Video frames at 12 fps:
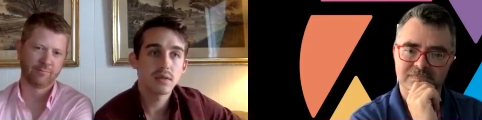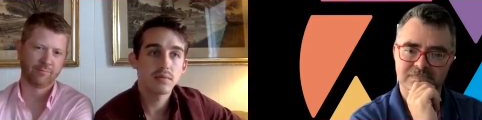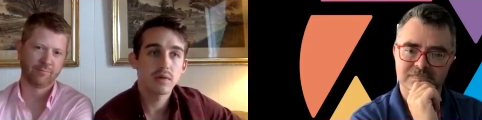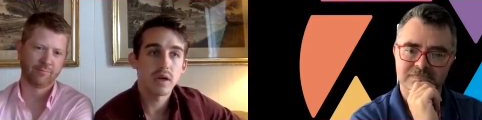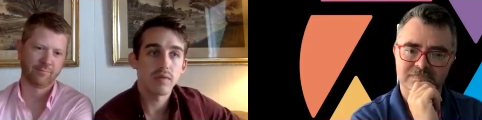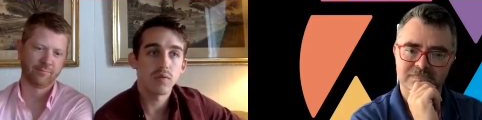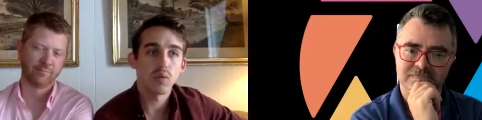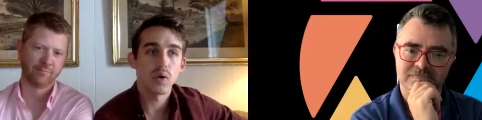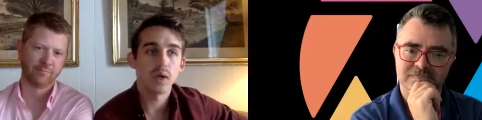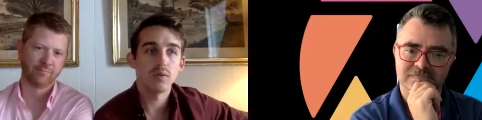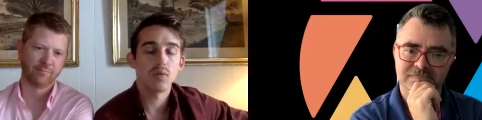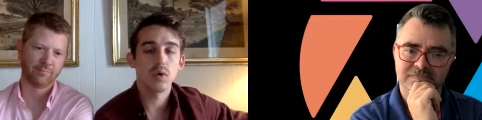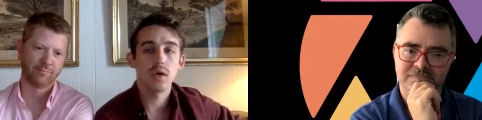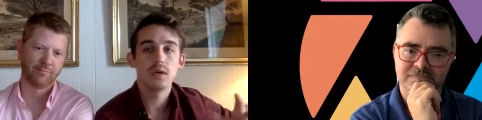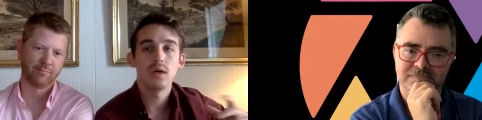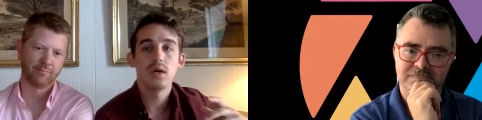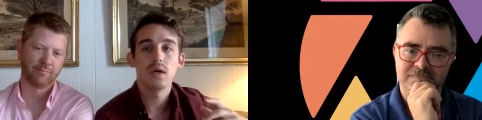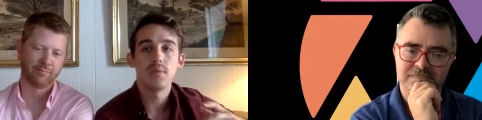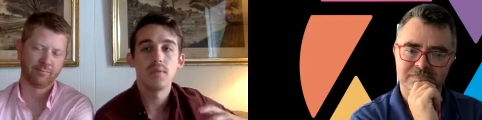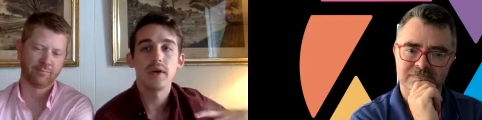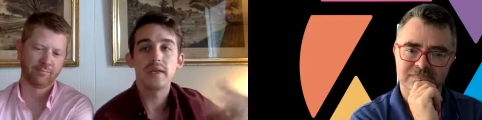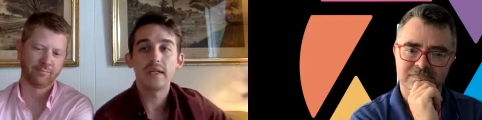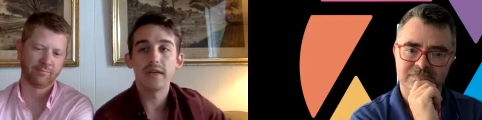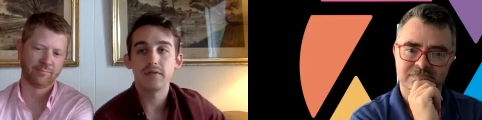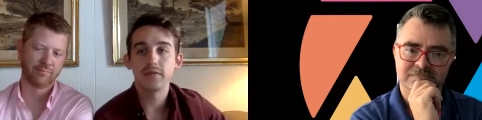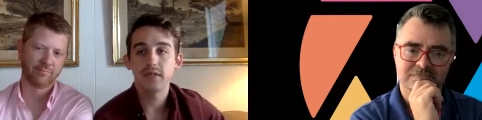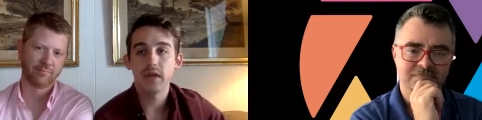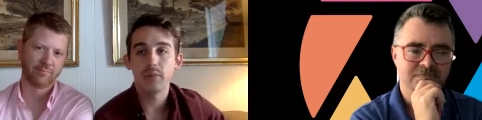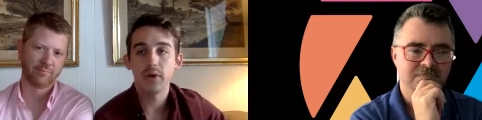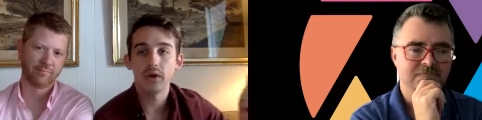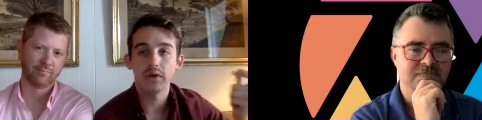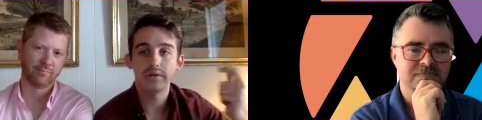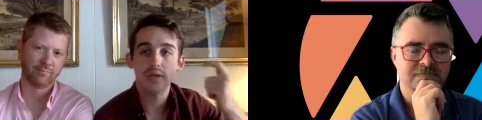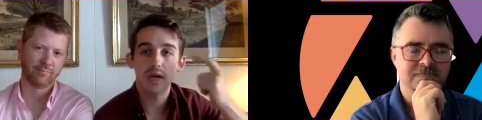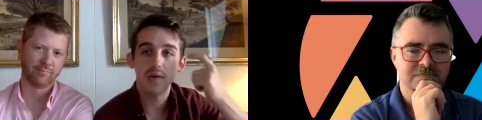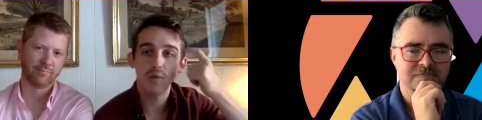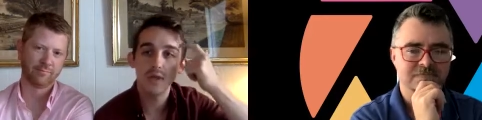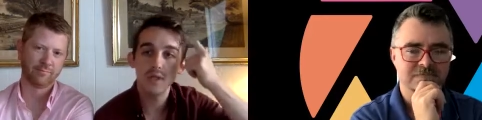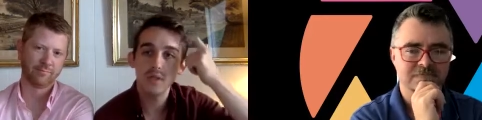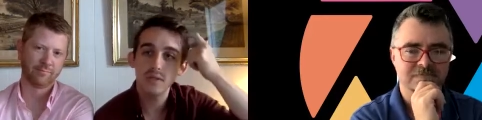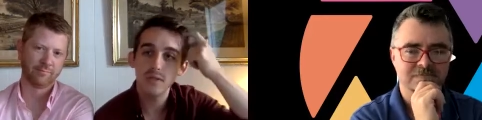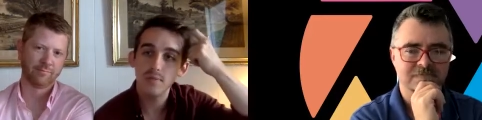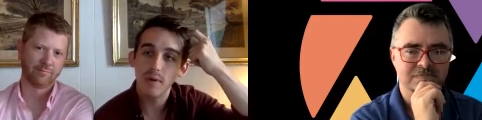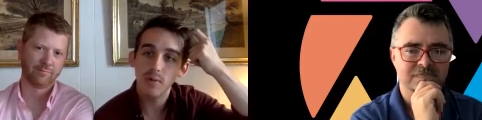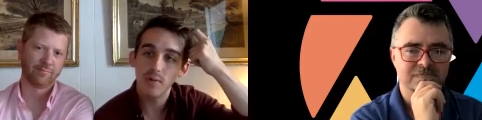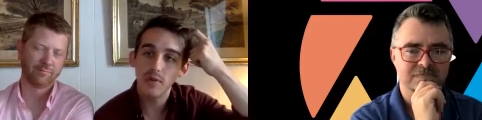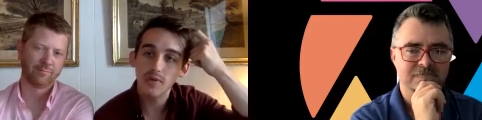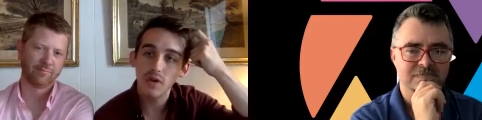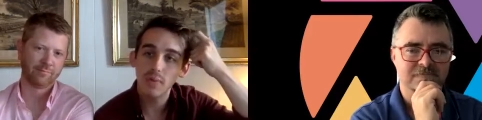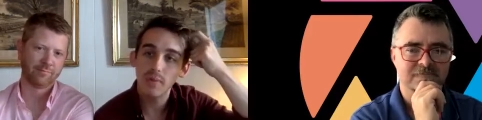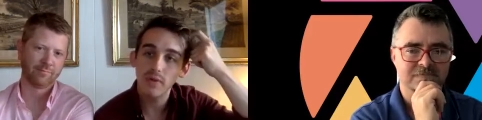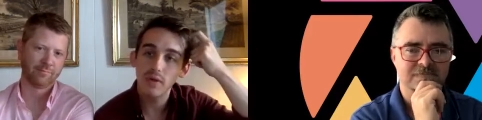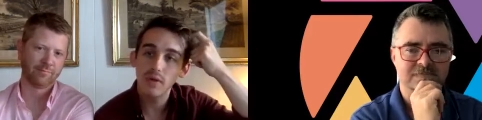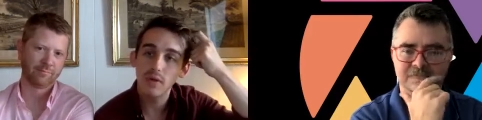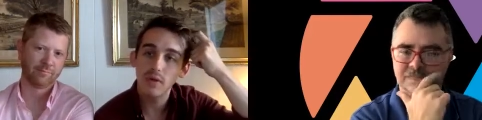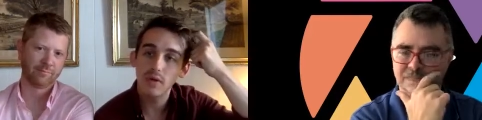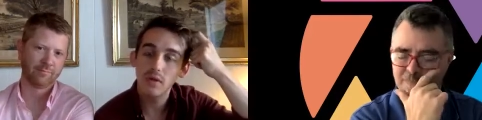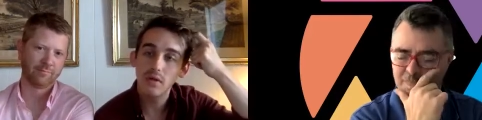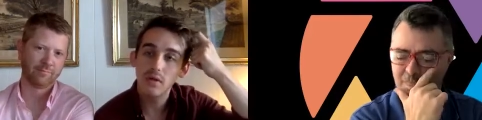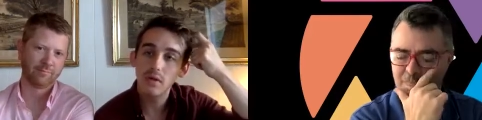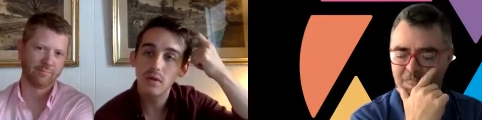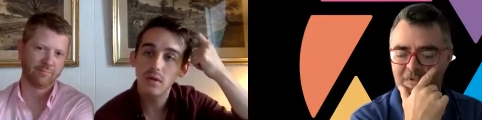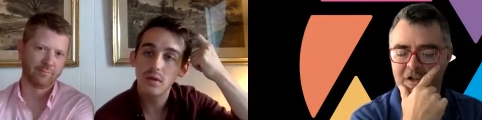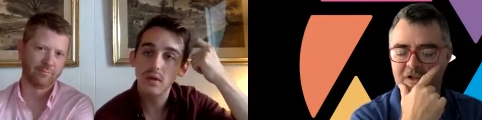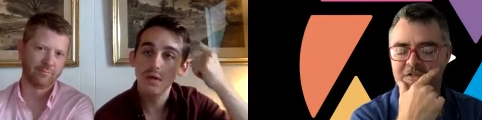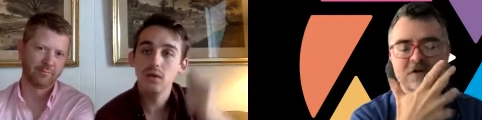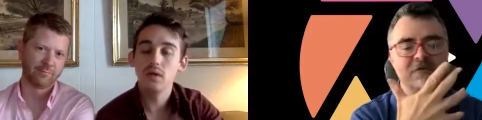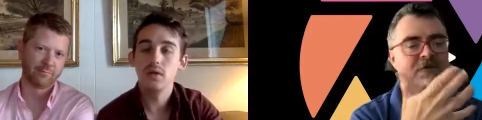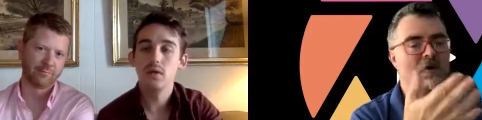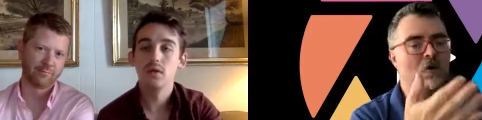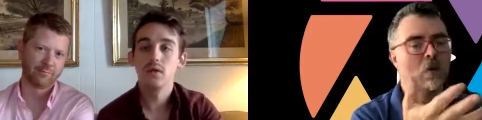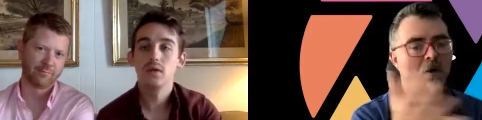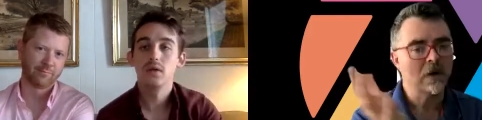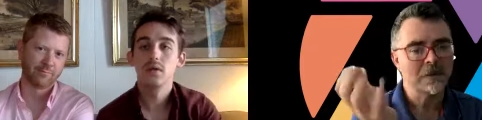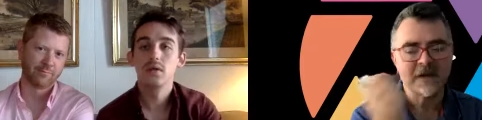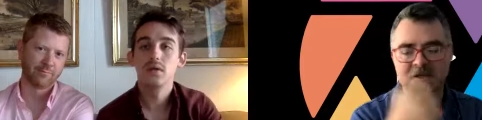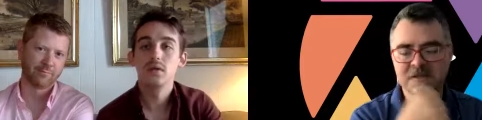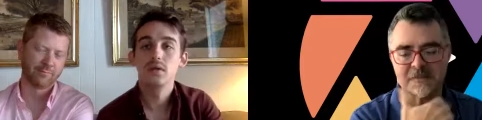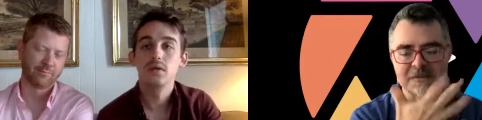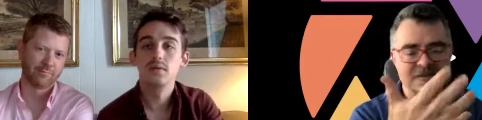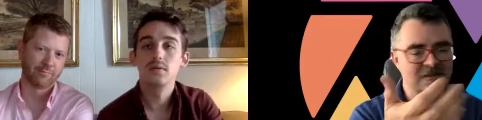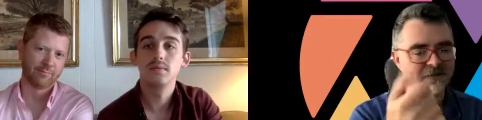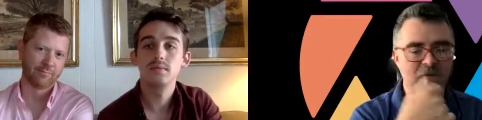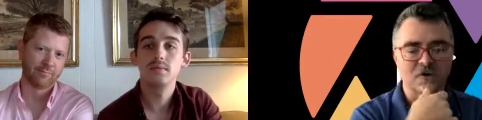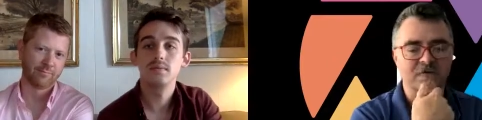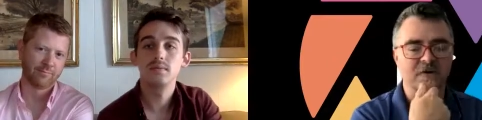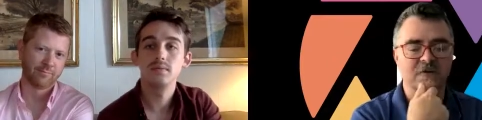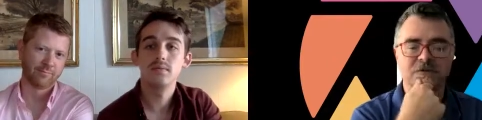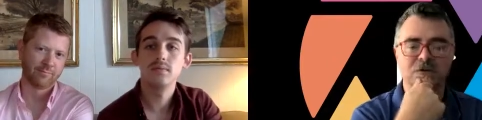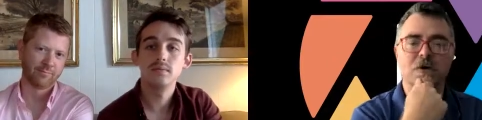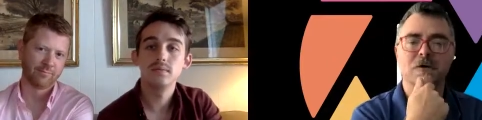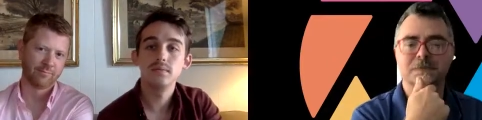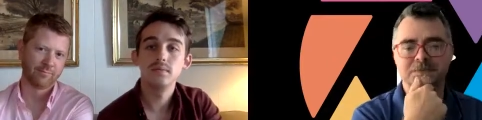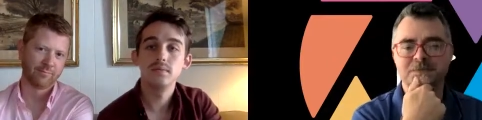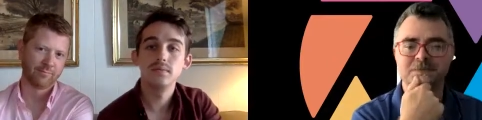Speaker 1: kind of what what um, a gift that period of time was to spend with his grandmother.
Speaker 2: So, Phil, what what made Thomas perfect for the role?